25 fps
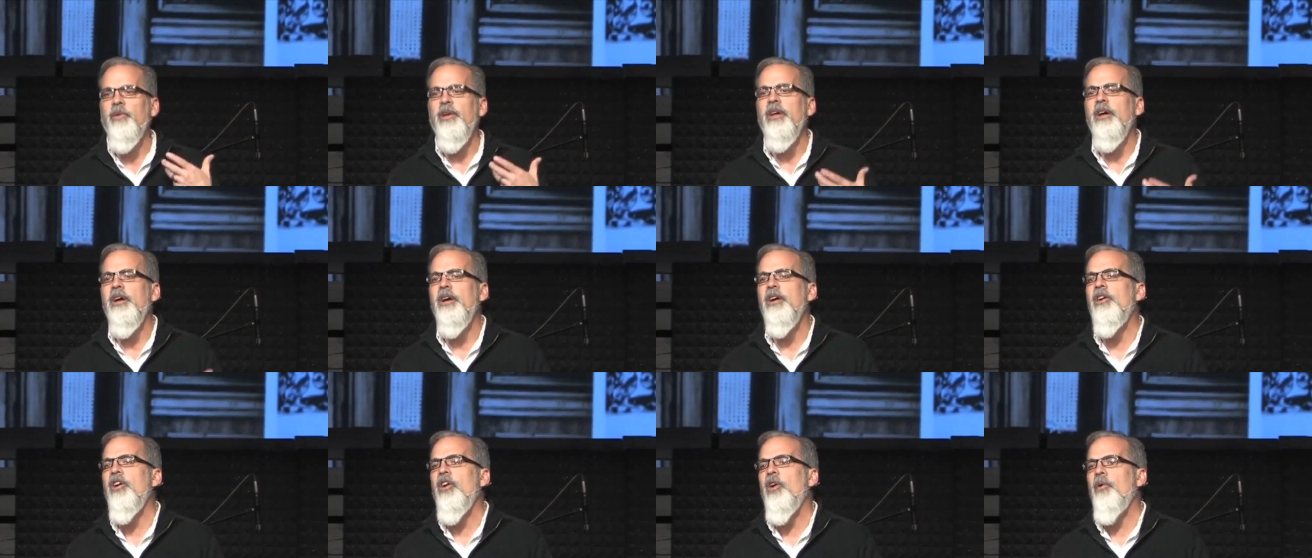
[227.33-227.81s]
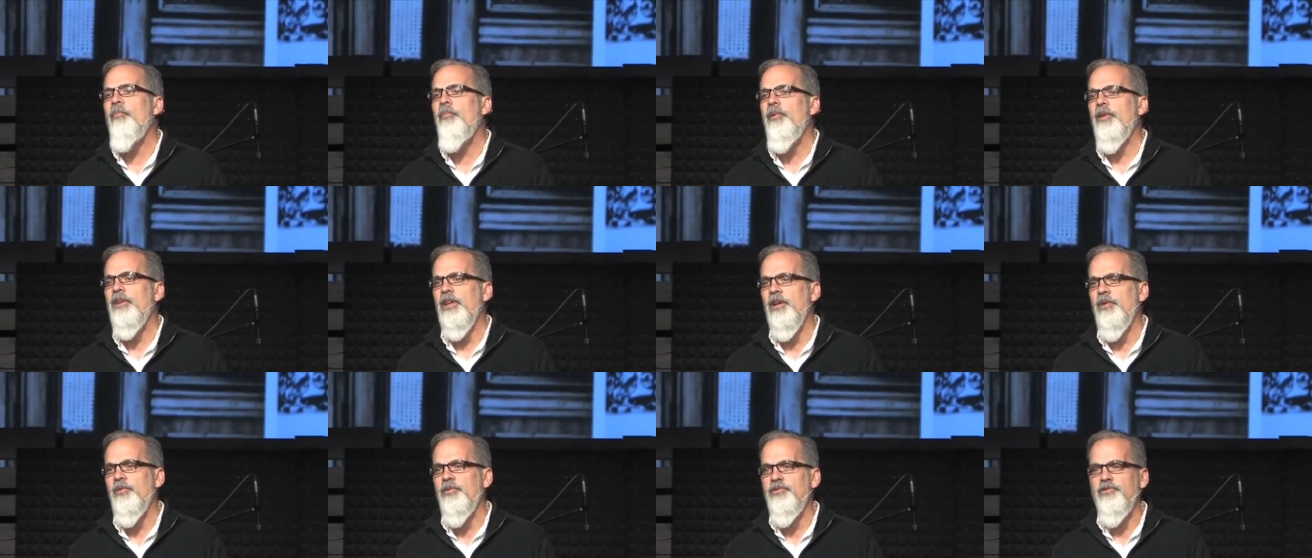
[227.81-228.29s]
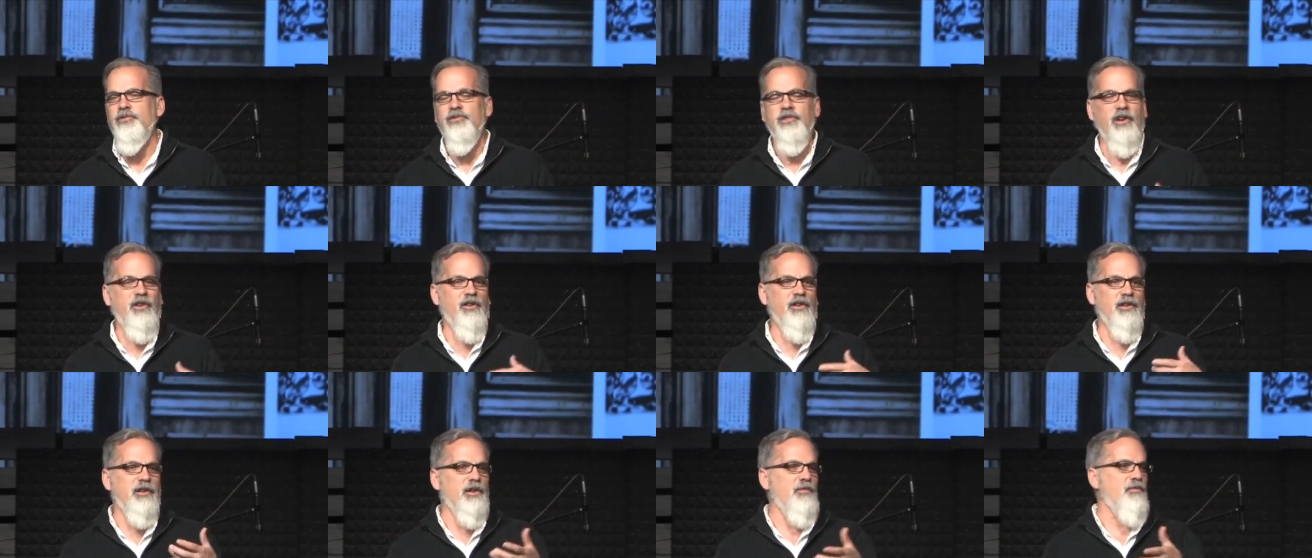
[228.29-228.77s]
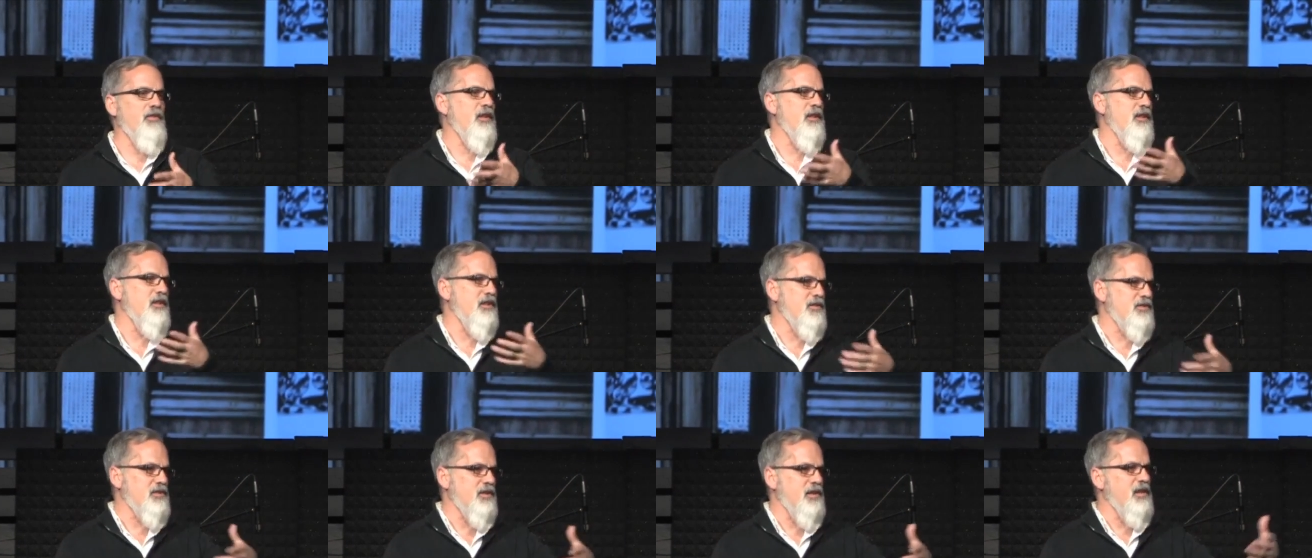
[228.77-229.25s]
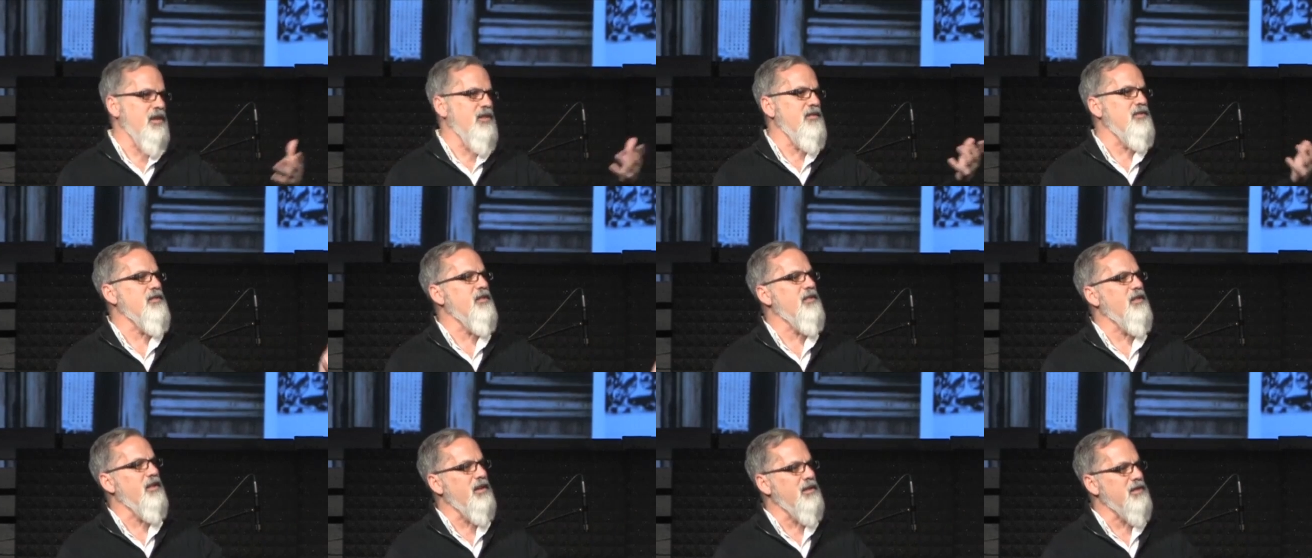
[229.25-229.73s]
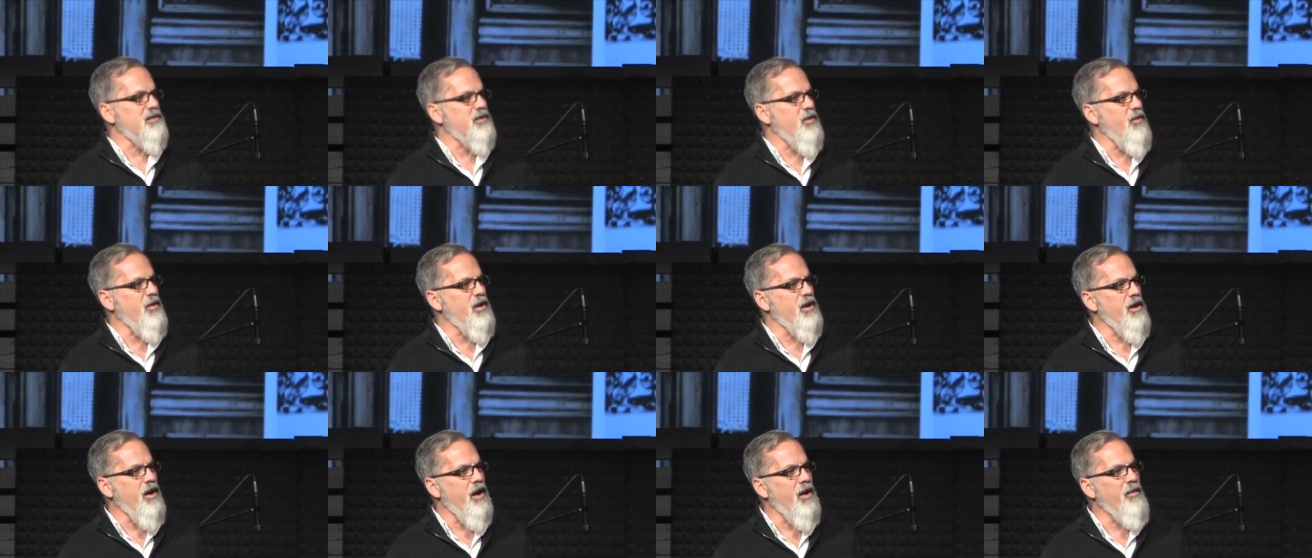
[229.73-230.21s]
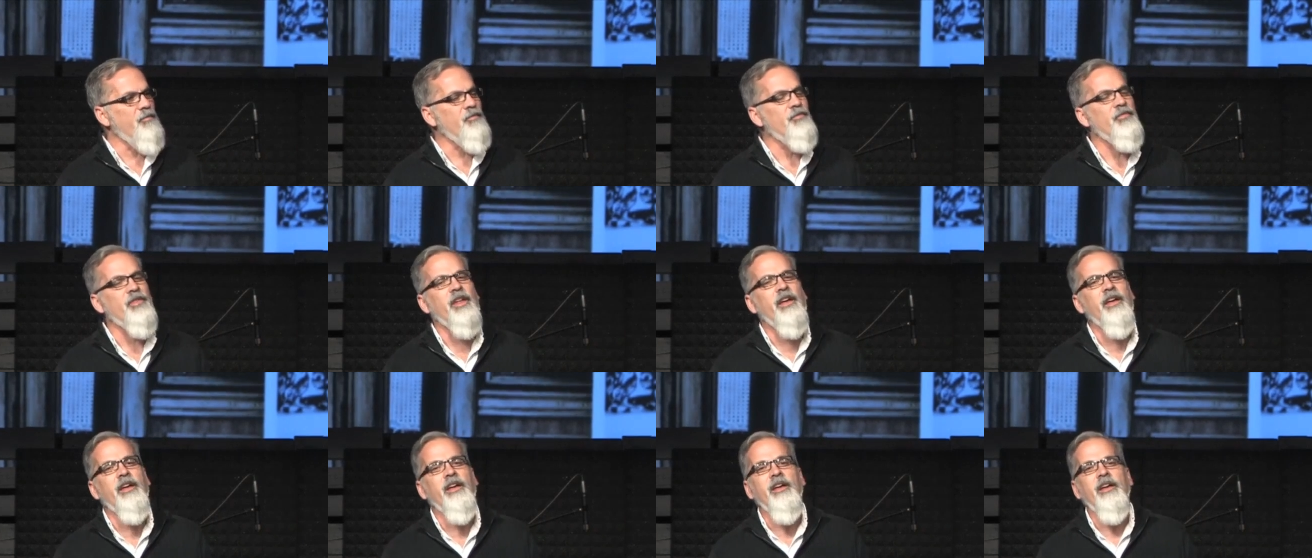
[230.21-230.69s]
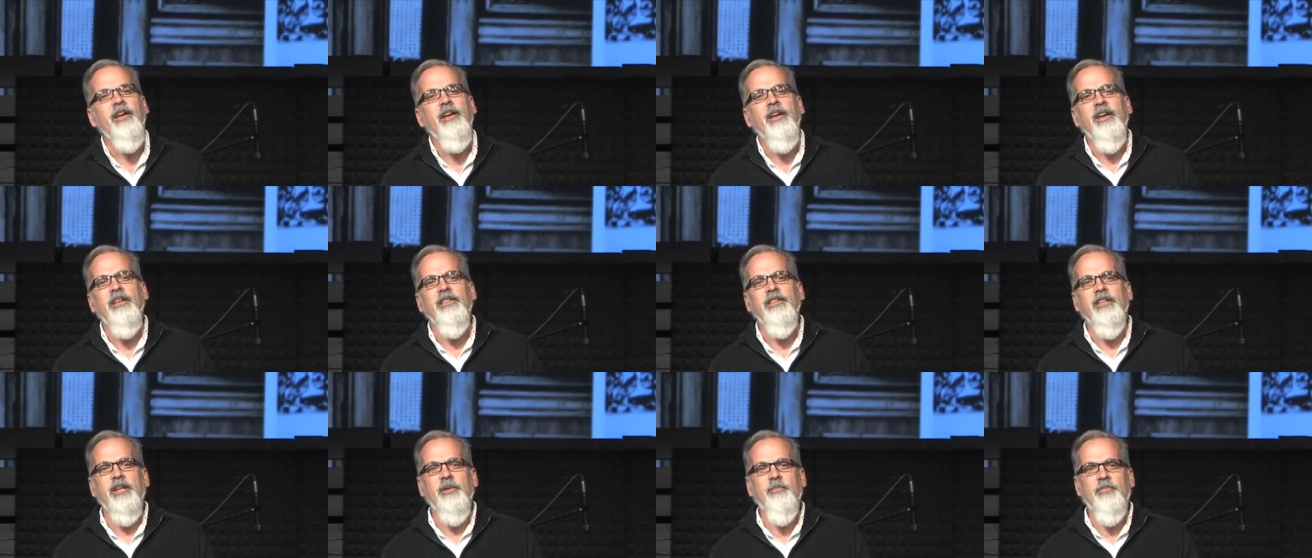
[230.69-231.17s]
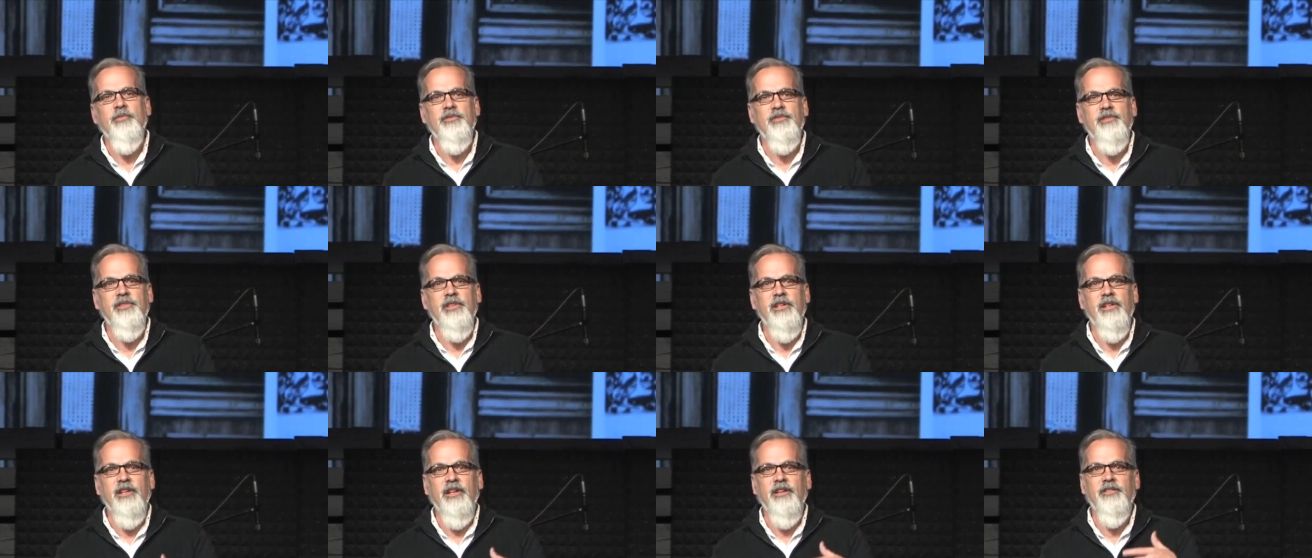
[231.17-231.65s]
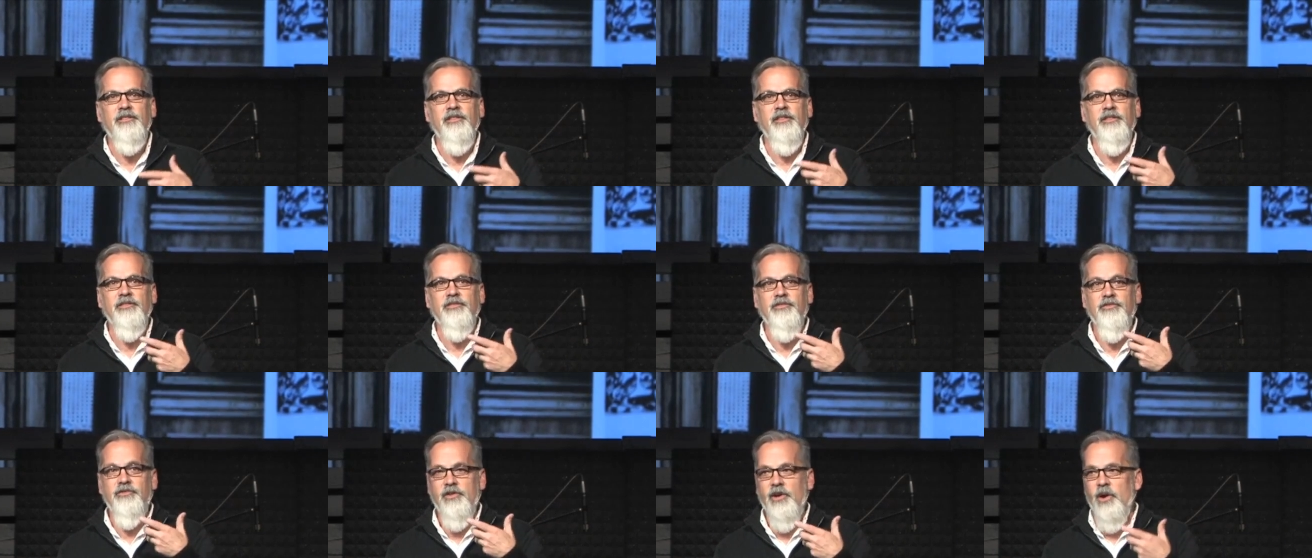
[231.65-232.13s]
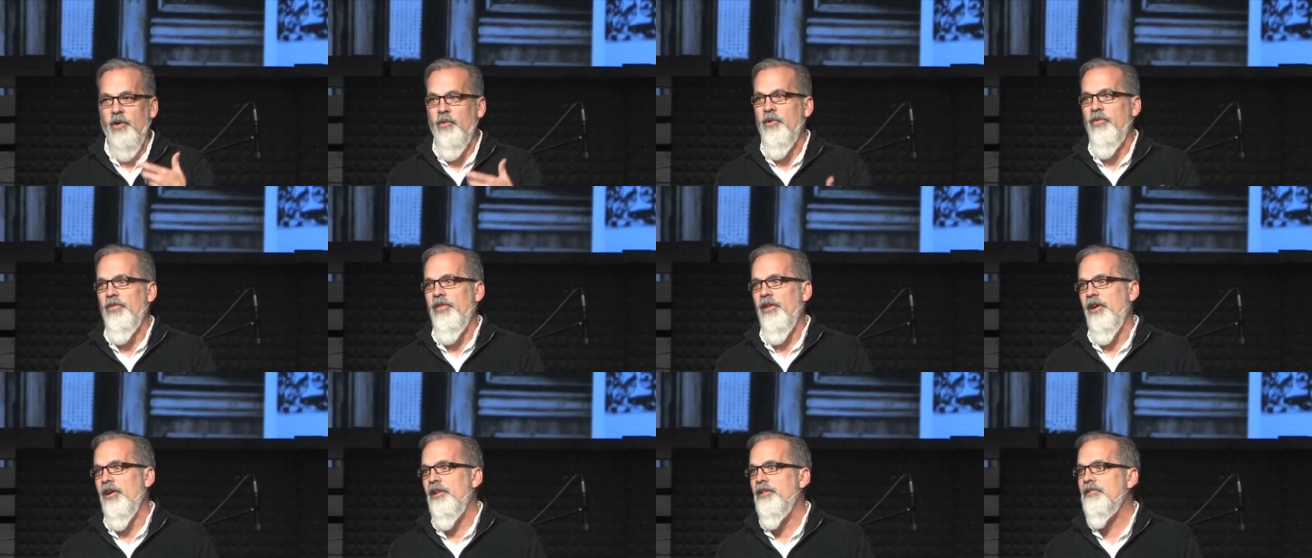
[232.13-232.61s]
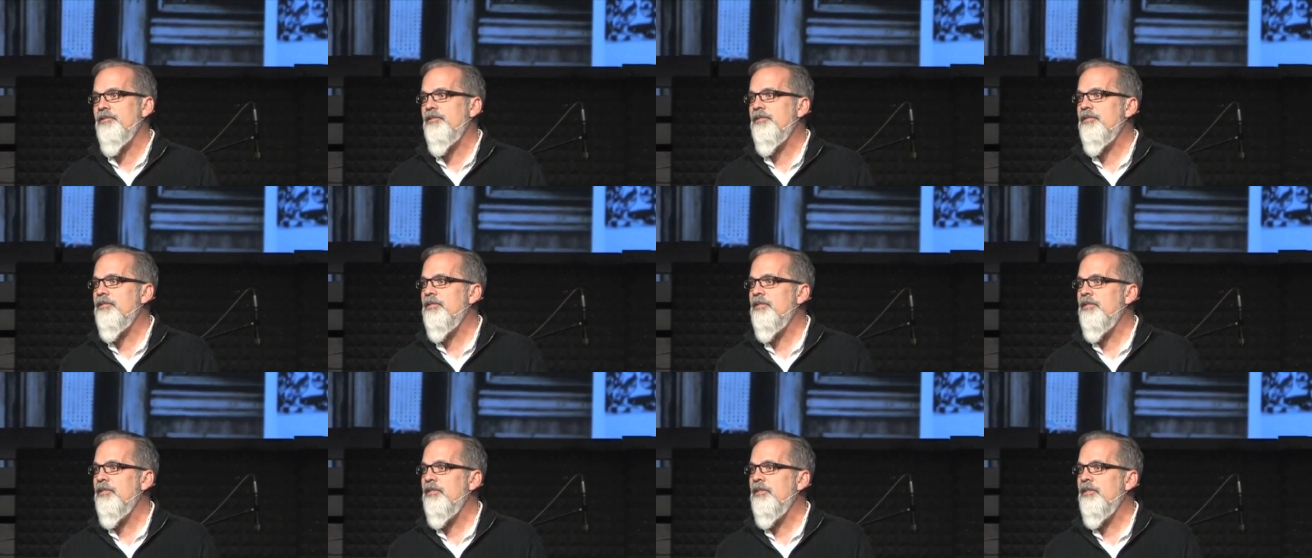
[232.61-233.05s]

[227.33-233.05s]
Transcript: help? And he was sharing different initiatives and things going on. And then he proceeded to share with us